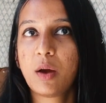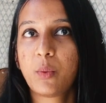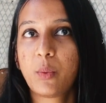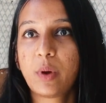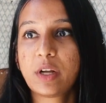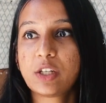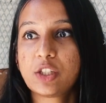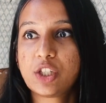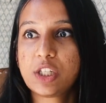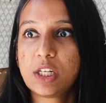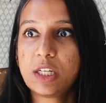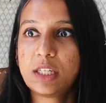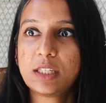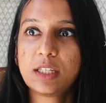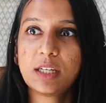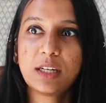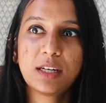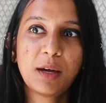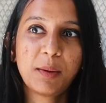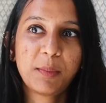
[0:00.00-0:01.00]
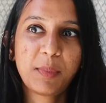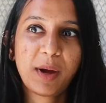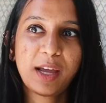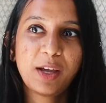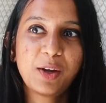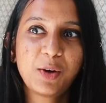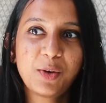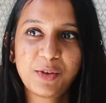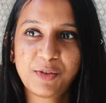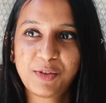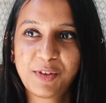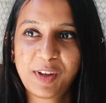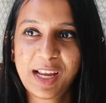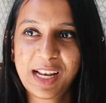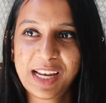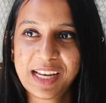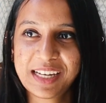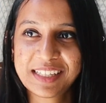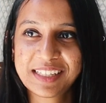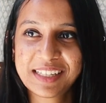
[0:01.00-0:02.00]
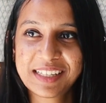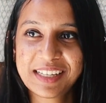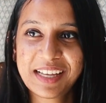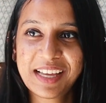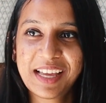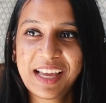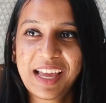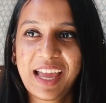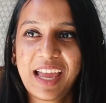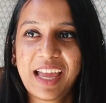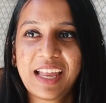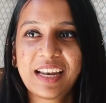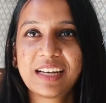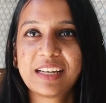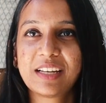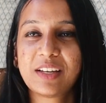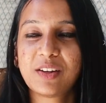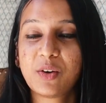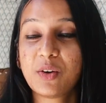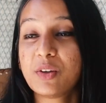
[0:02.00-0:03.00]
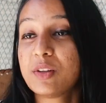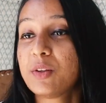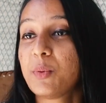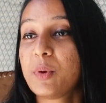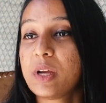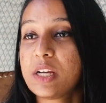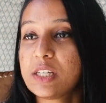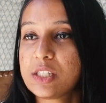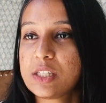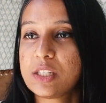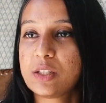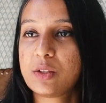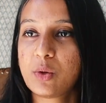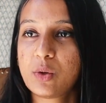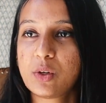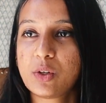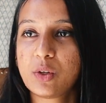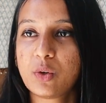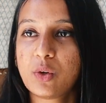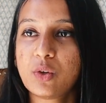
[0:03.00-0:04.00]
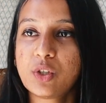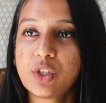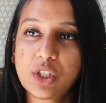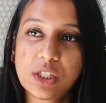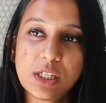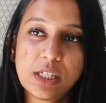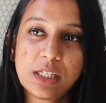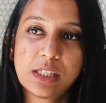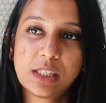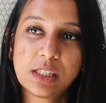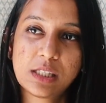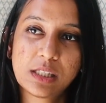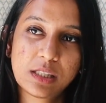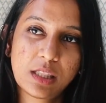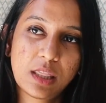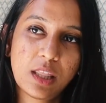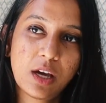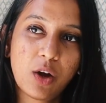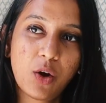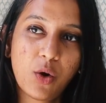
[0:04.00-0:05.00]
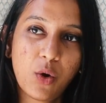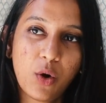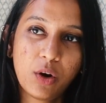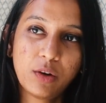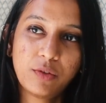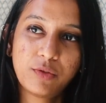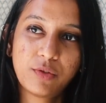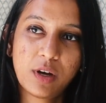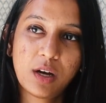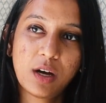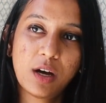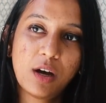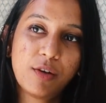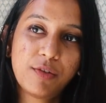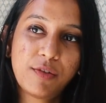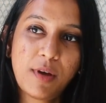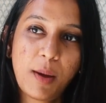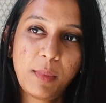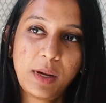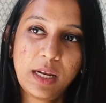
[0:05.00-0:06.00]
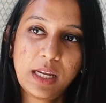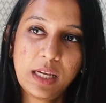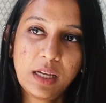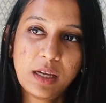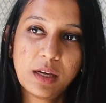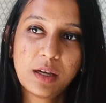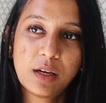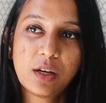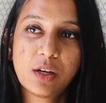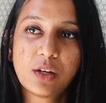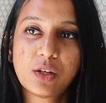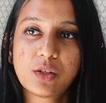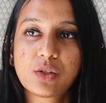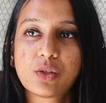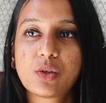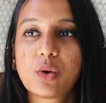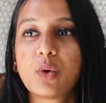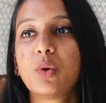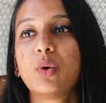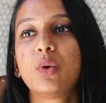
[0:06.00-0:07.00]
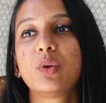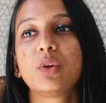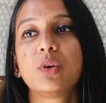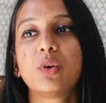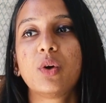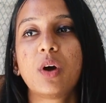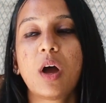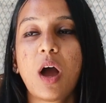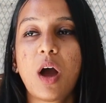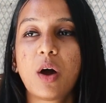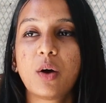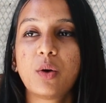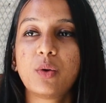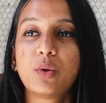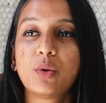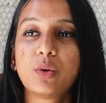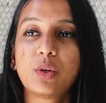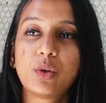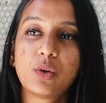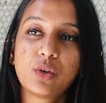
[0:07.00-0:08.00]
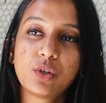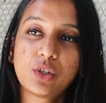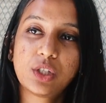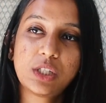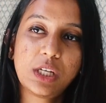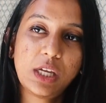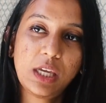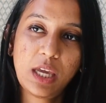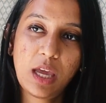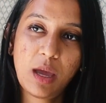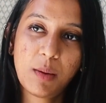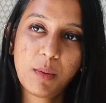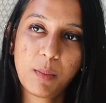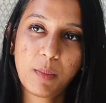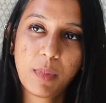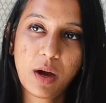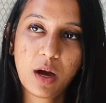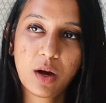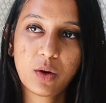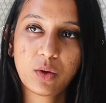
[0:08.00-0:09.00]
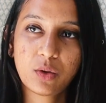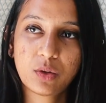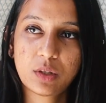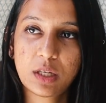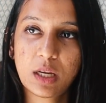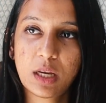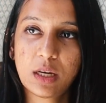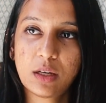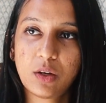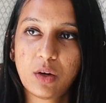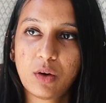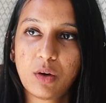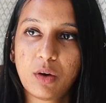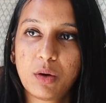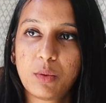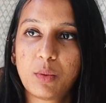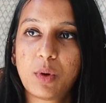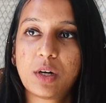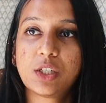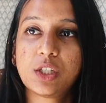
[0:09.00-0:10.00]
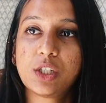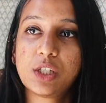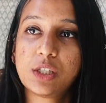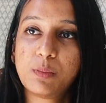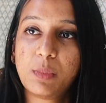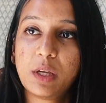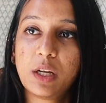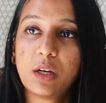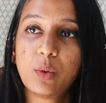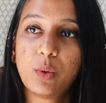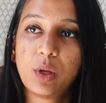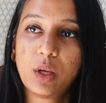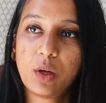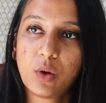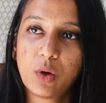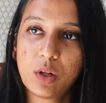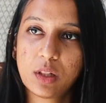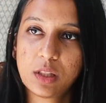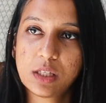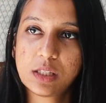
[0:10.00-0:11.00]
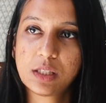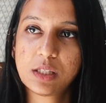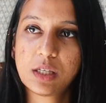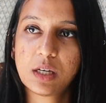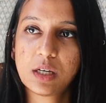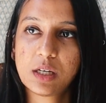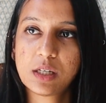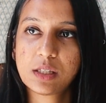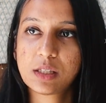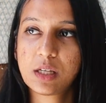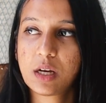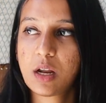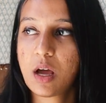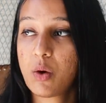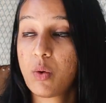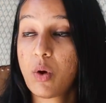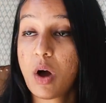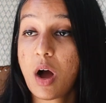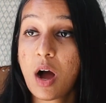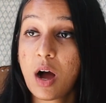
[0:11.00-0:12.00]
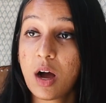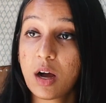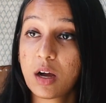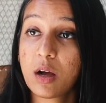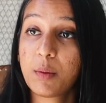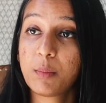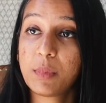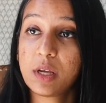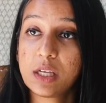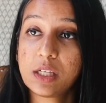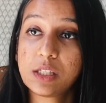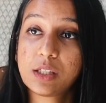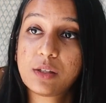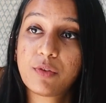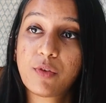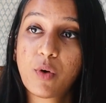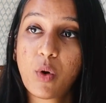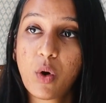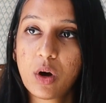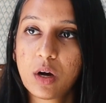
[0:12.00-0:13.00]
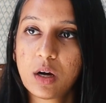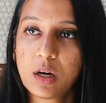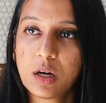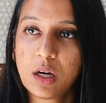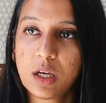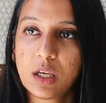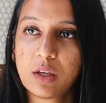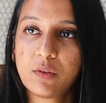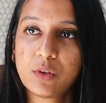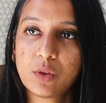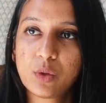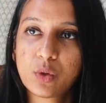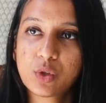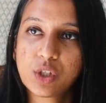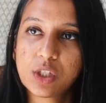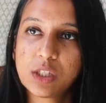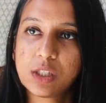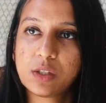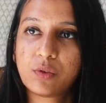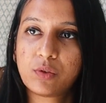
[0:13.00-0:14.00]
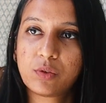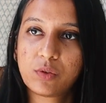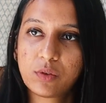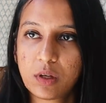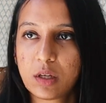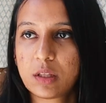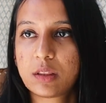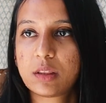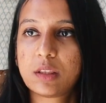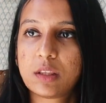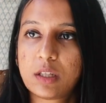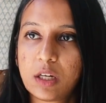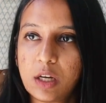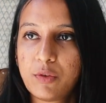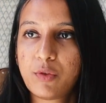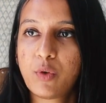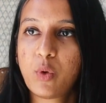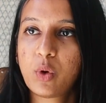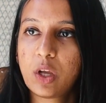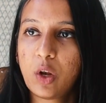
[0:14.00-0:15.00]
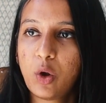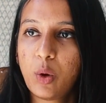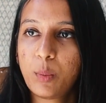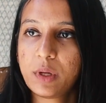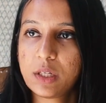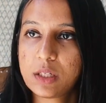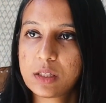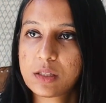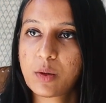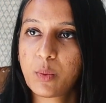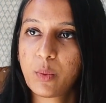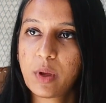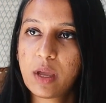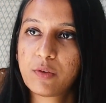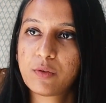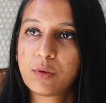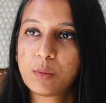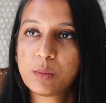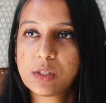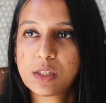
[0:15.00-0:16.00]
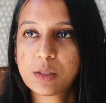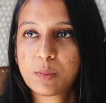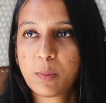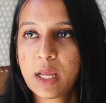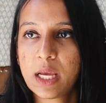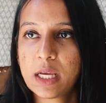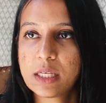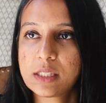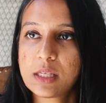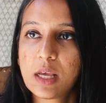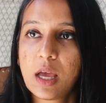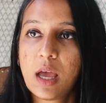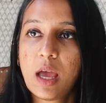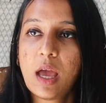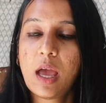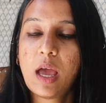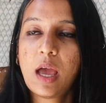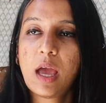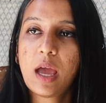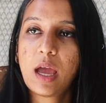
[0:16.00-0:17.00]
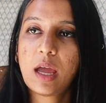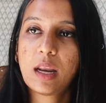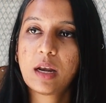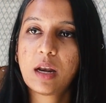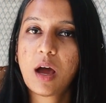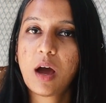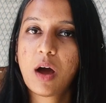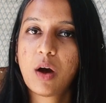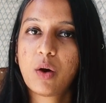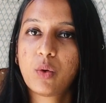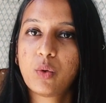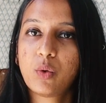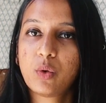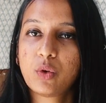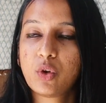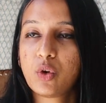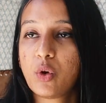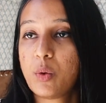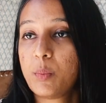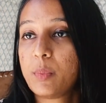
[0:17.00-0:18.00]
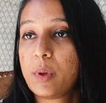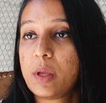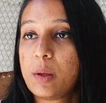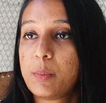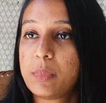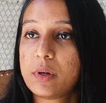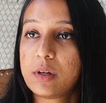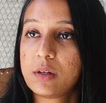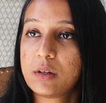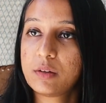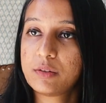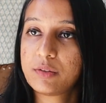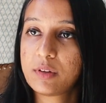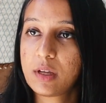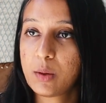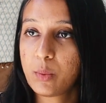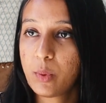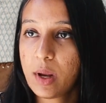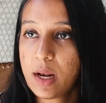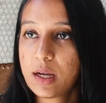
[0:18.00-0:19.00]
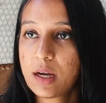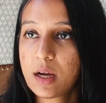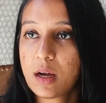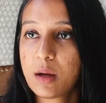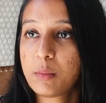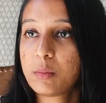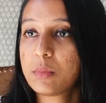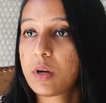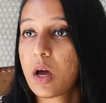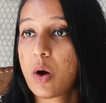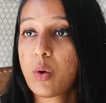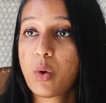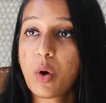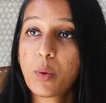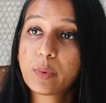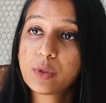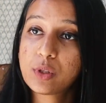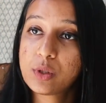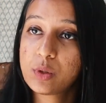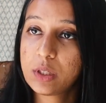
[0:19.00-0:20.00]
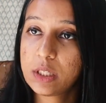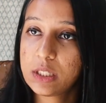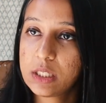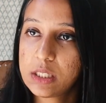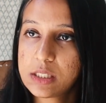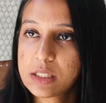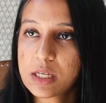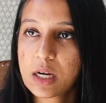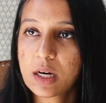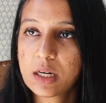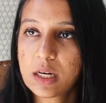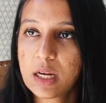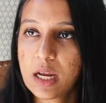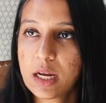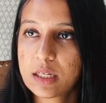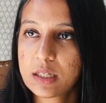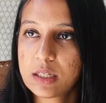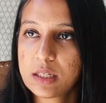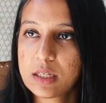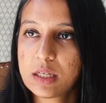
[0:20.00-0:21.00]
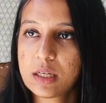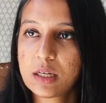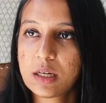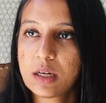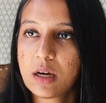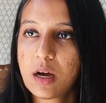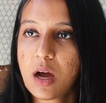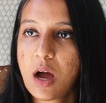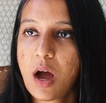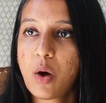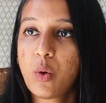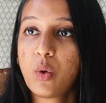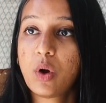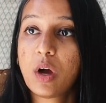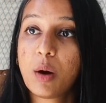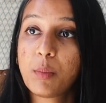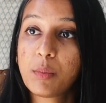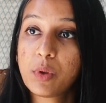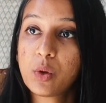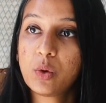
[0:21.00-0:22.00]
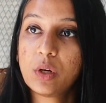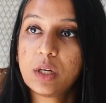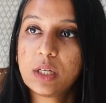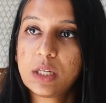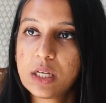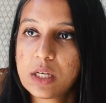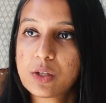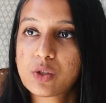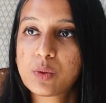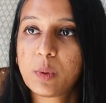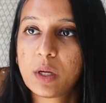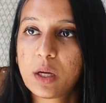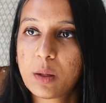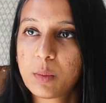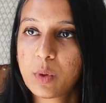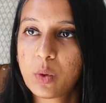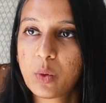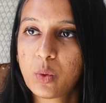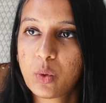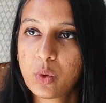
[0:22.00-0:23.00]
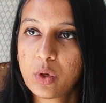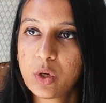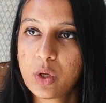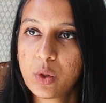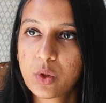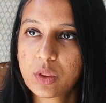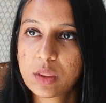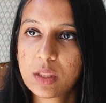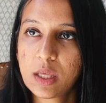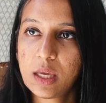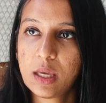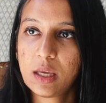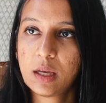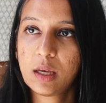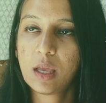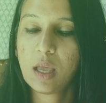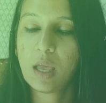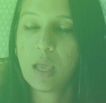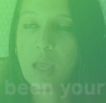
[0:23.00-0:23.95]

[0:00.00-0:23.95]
when she teared up, I could feel it. And you know, the way she told, you know, she's the God for her family. So, you know, how, you know, she came about and, you know, what she's been doing all these years and how Hangama is for her, even though she's uh, three, four kilometers away from this place and how you know people feel welcomed how opportunities are created here how community has become a whole new thing